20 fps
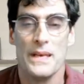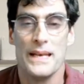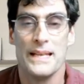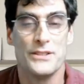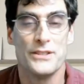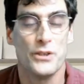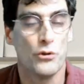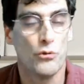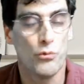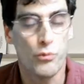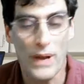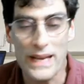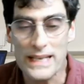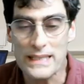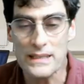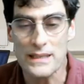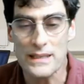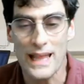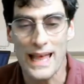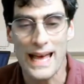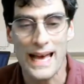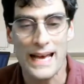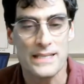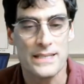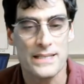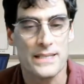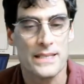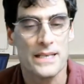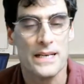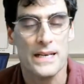It's a great
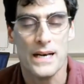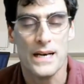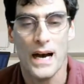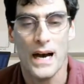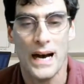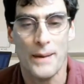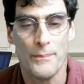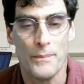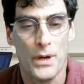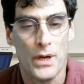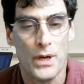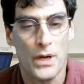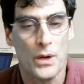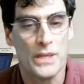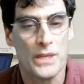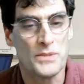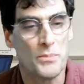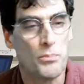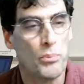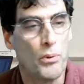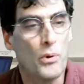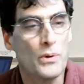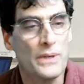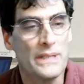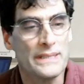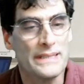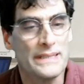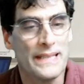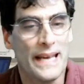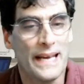class. It's
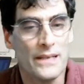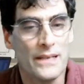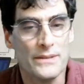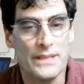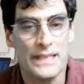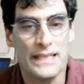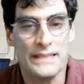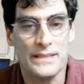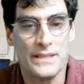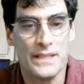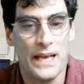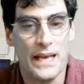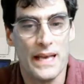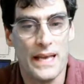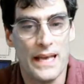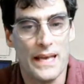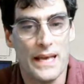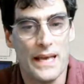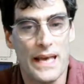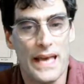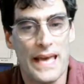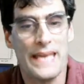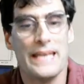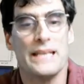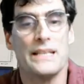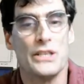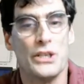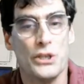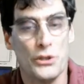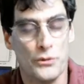broken down into
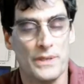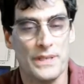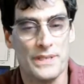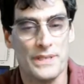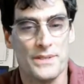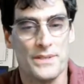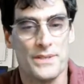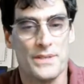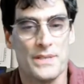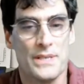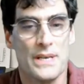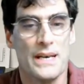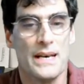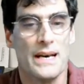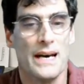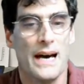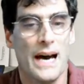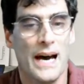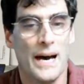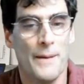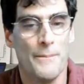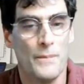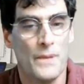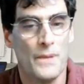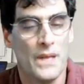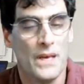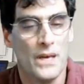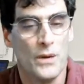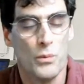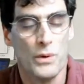8 units.
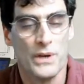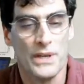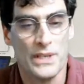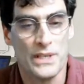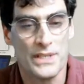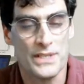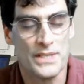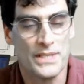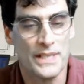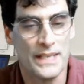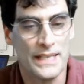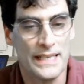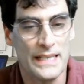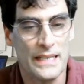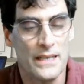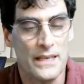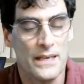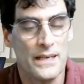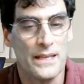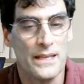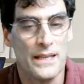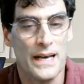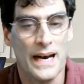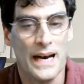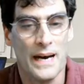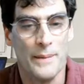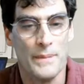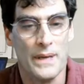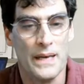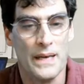We're going to study,
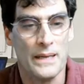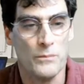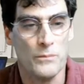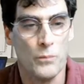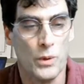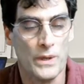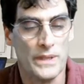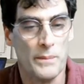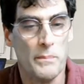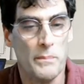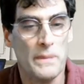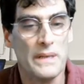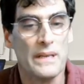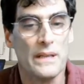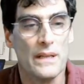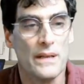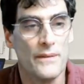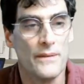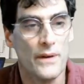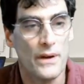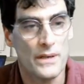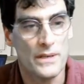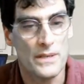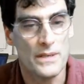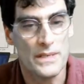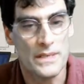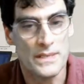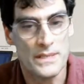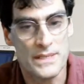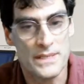and we're in the middle of our
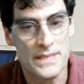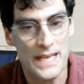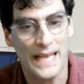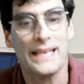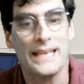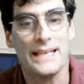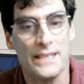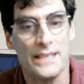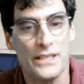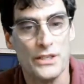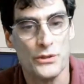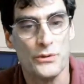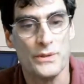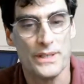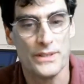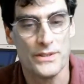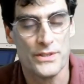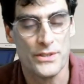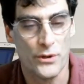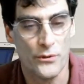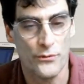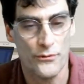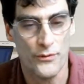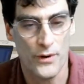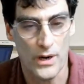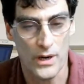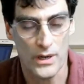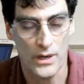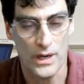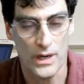second unit so
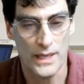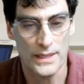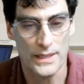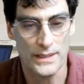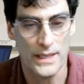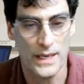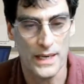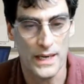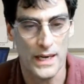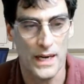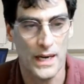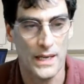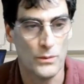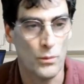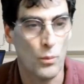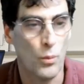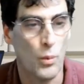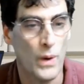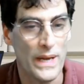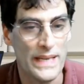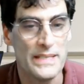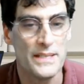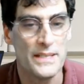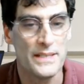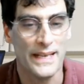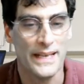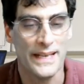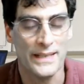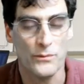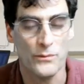far on
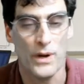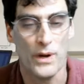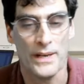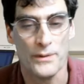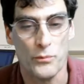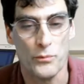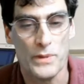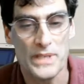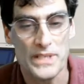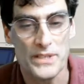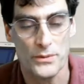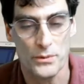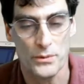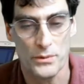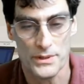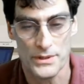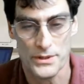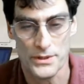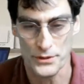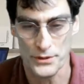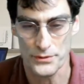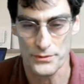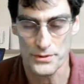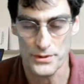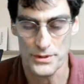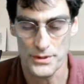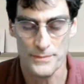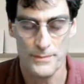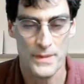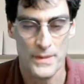waste and resource
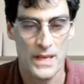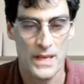use.